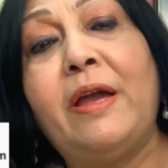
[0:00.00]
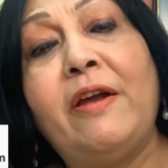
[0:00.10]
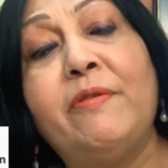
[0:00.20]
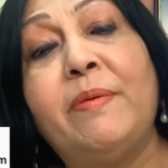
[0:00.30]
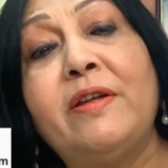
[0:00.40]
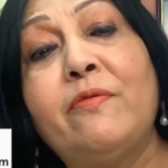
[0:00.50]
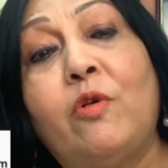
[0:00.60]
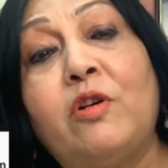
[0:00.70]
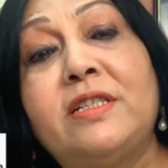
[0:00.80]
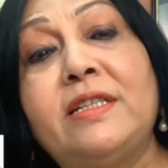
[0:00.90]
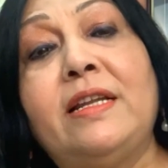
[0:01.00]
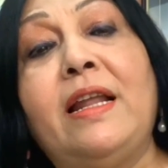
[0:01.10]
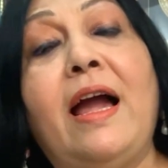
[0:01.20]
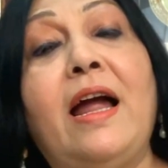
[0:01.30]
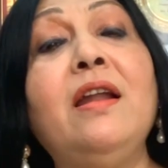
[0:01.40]
everybody wants in
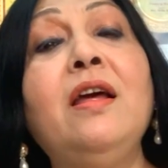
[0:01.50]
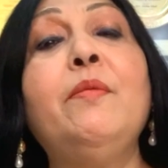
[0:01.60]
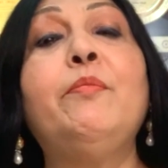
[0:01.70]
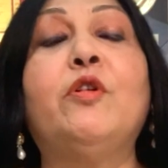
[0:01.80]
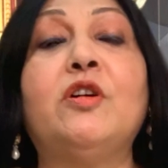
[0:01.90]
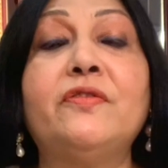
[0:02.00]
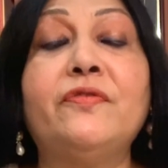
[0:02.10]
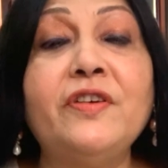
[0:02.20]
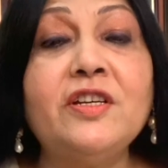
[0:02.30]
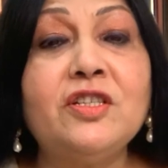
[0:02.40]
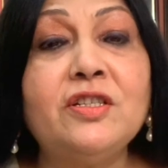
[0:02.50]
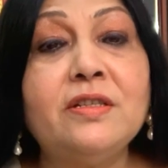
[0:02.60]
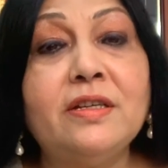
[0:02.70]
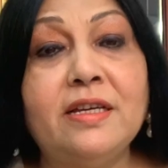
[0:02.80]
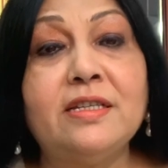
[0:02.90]
hand because
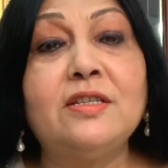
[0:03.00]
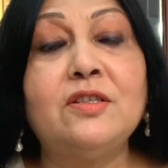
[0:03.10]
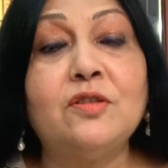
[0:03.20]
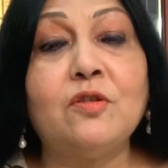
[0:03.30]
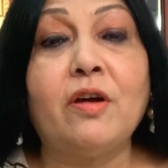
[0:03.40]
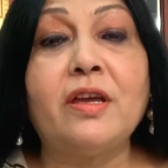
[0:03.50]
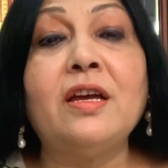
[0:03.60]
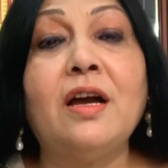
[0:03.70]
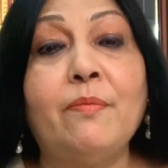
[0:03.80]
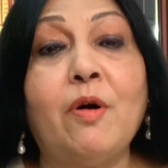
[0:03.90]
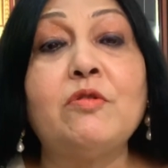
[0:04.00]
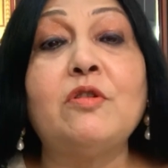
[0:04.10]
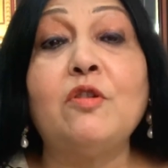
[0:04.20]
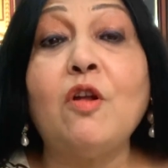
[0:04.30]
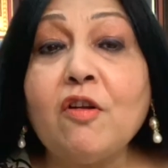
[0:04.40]
fish is talking
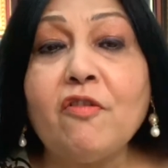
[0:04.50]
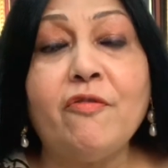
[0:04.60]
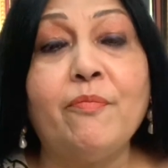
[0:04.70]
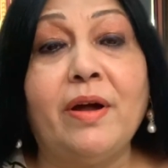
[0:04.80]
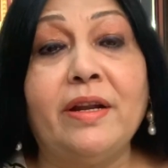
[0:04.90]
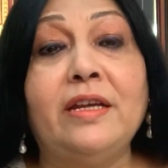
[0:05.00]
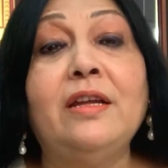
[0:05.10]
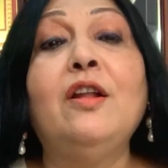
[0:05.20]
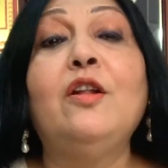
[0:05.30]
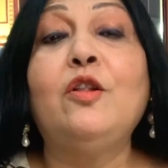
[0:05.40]
about lot of money,